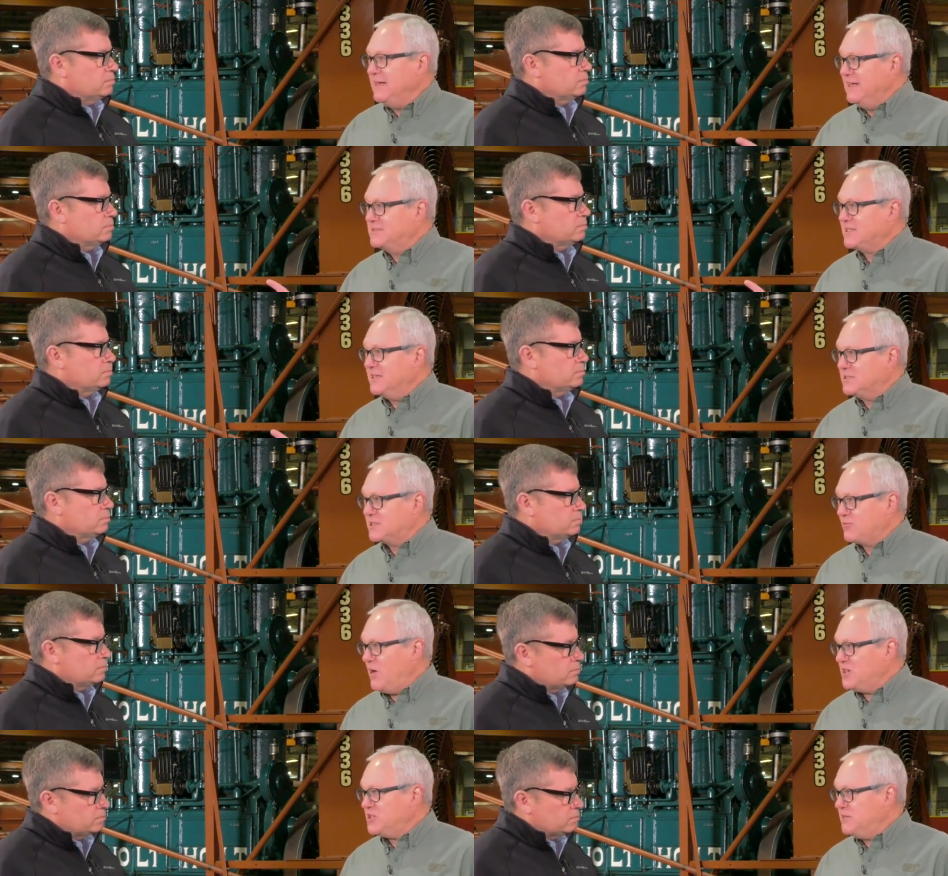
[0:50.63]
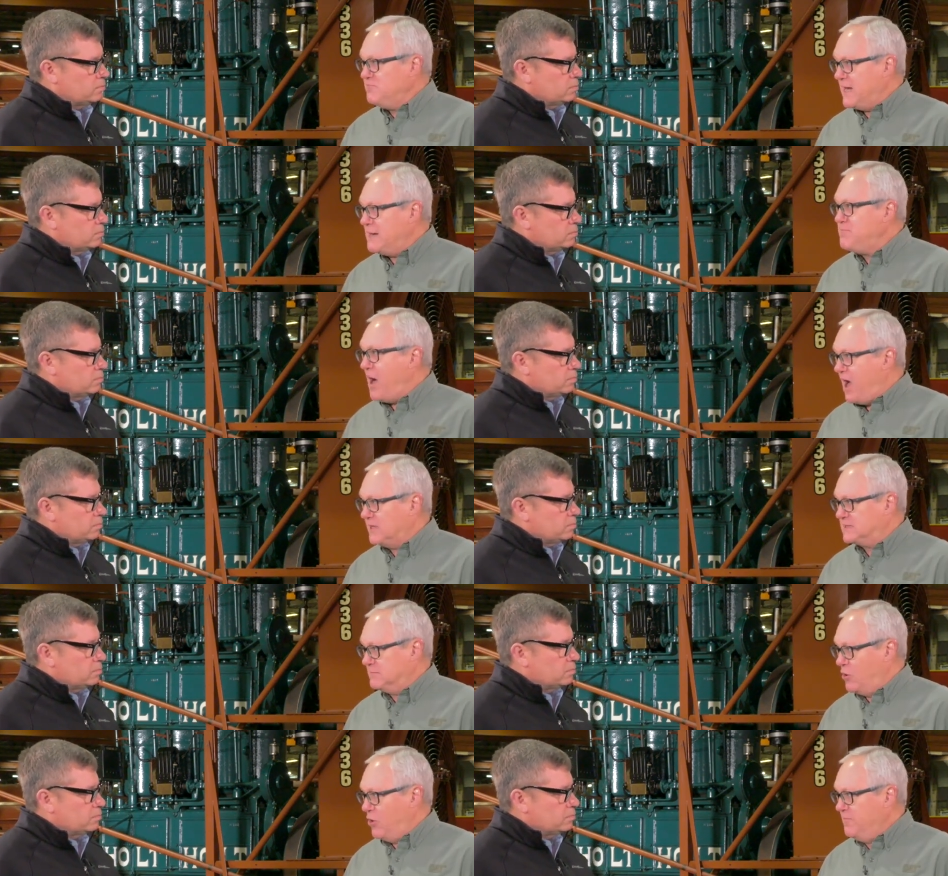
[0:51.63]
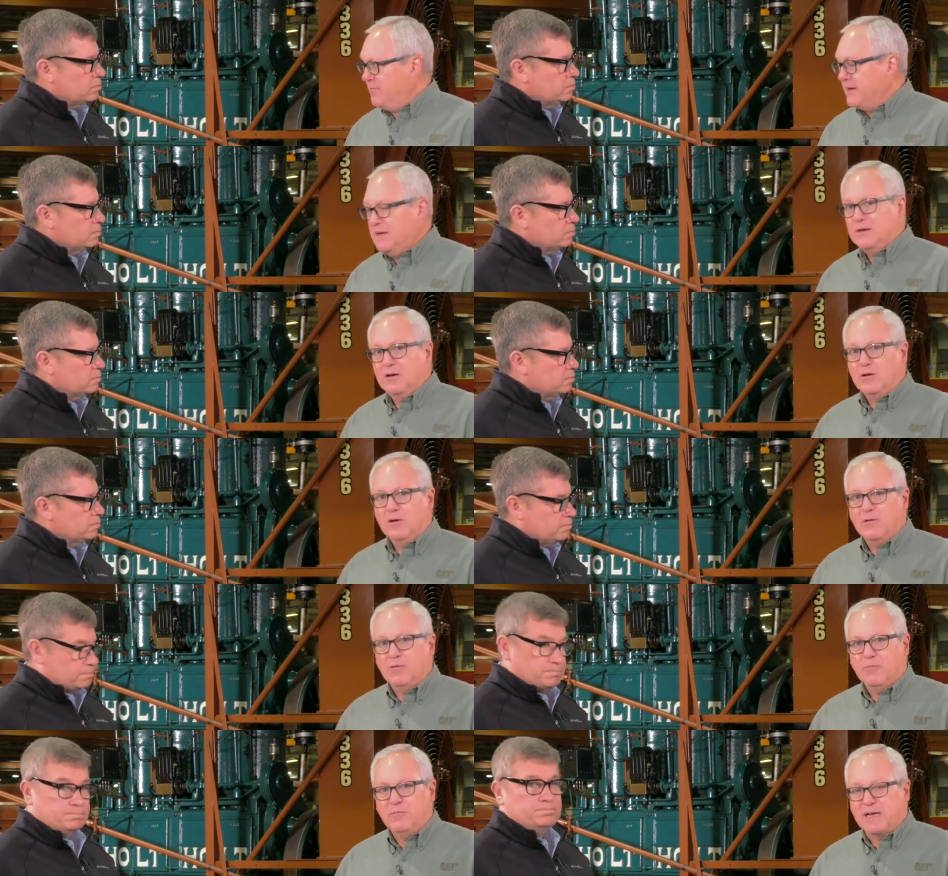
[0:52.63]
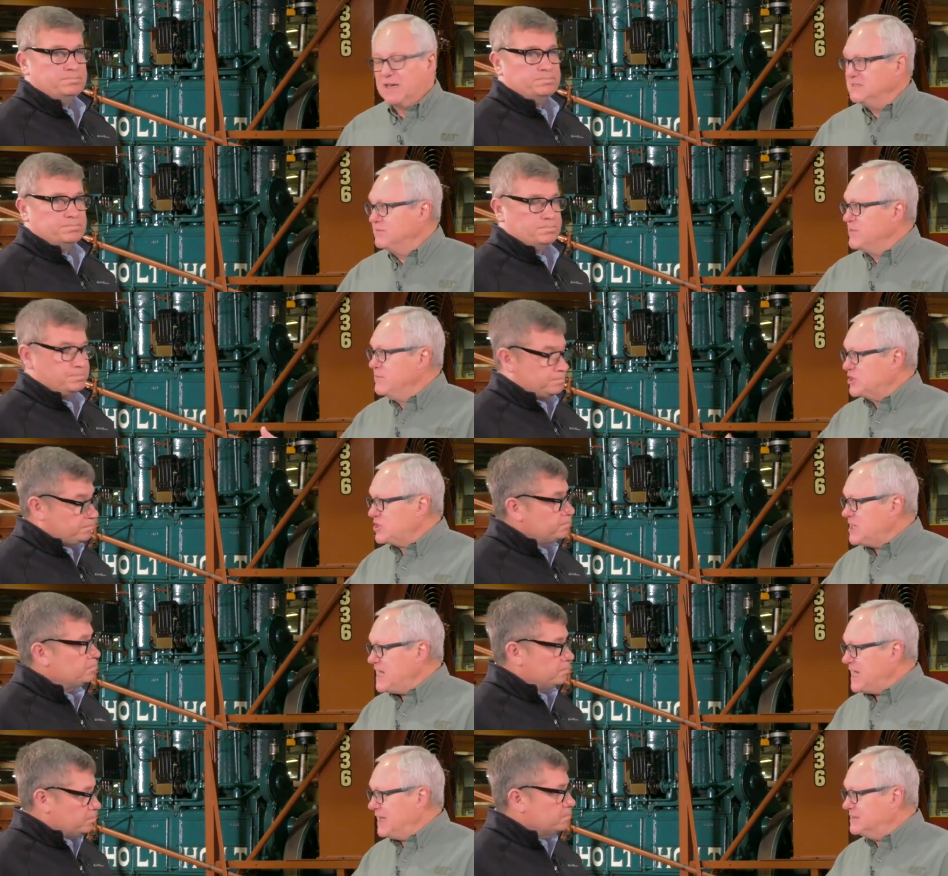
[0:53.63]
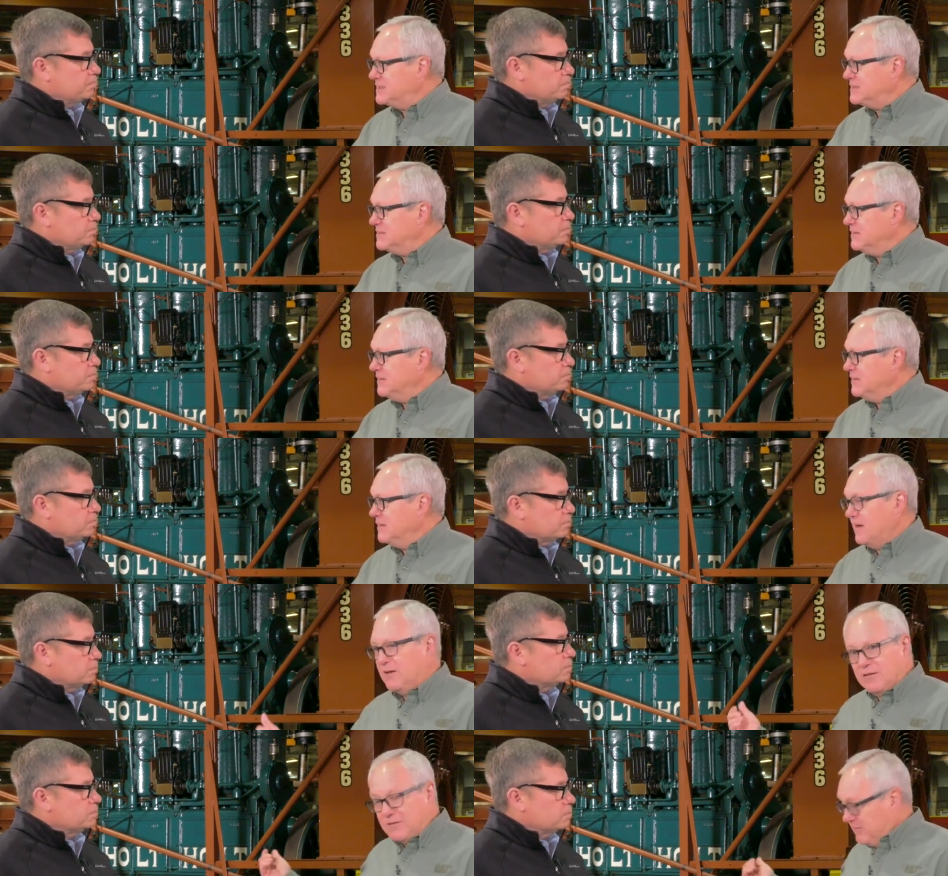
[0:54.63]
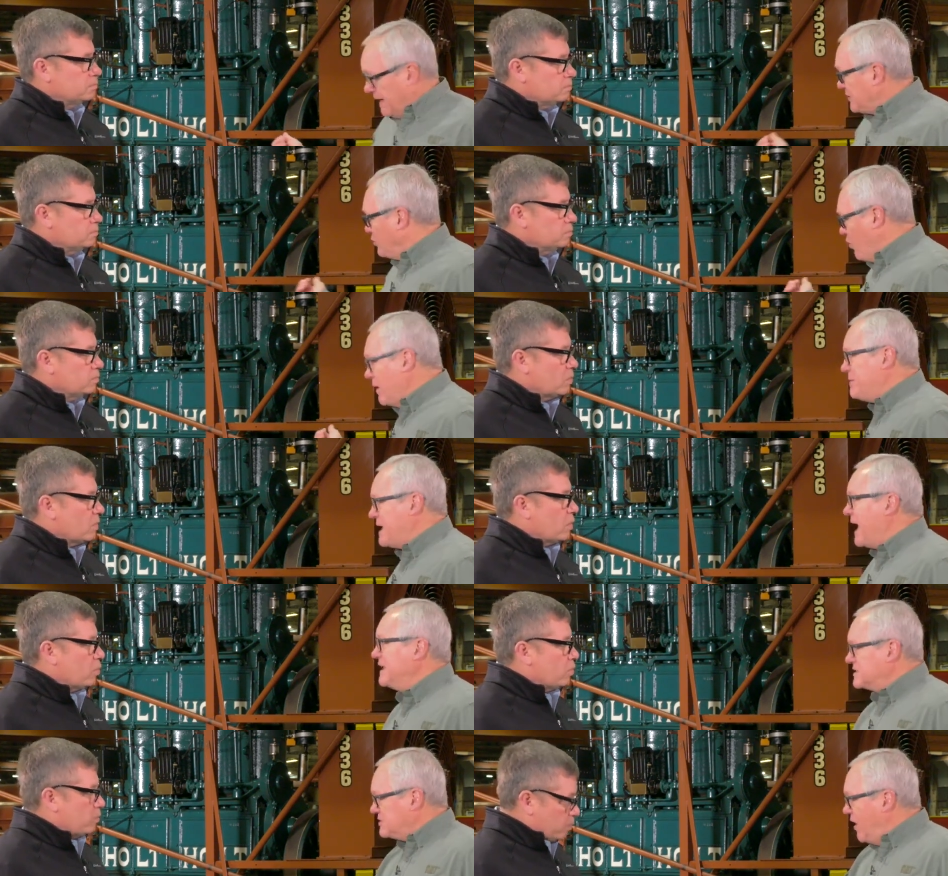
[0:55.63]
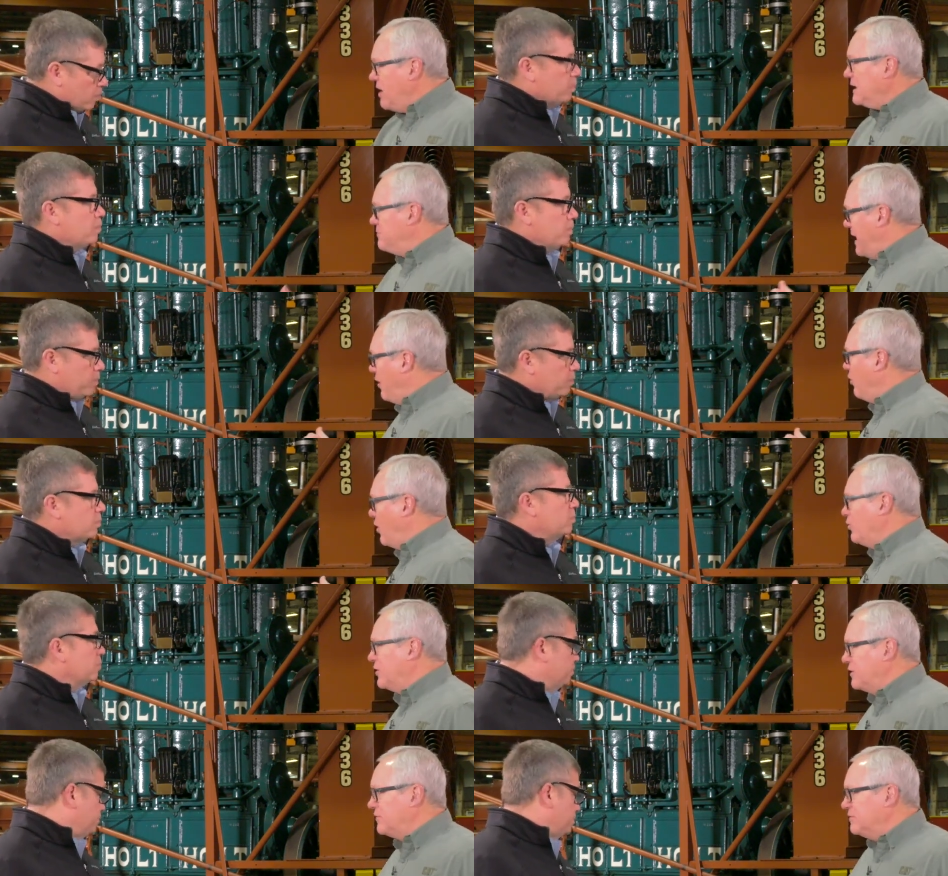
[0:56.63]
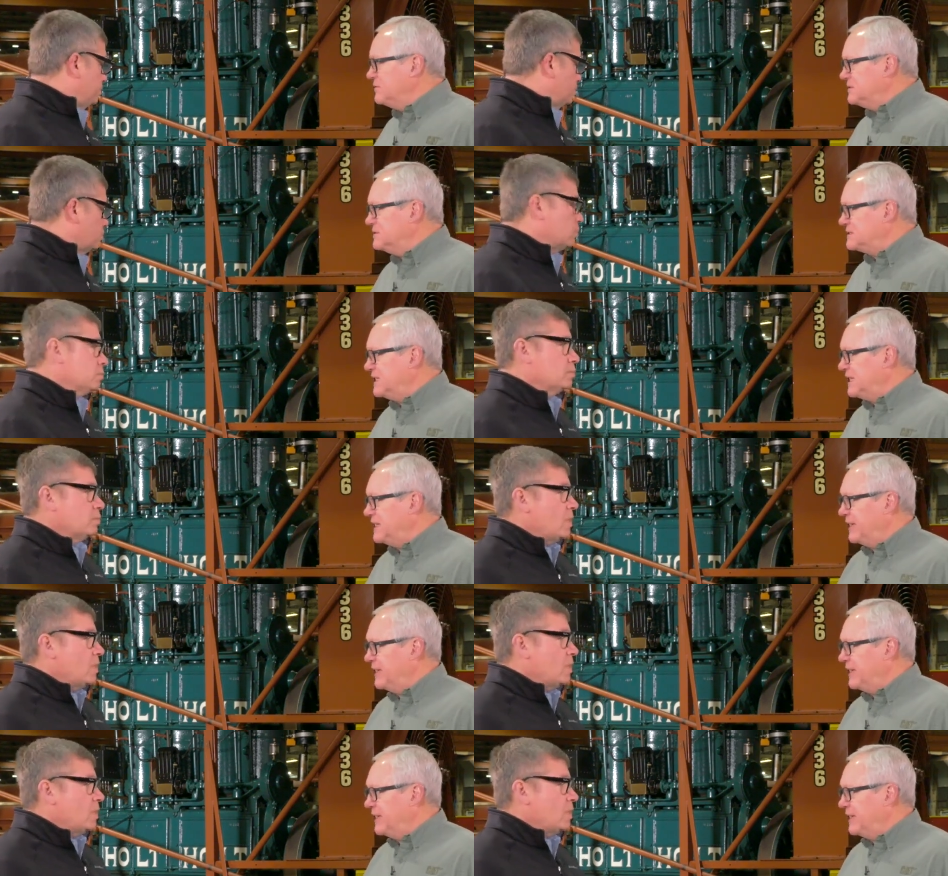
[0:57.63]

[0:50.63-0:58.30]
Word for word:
Speaker 1: Its construction made possible because of the machines like the one behind us. Talk about what we're seeing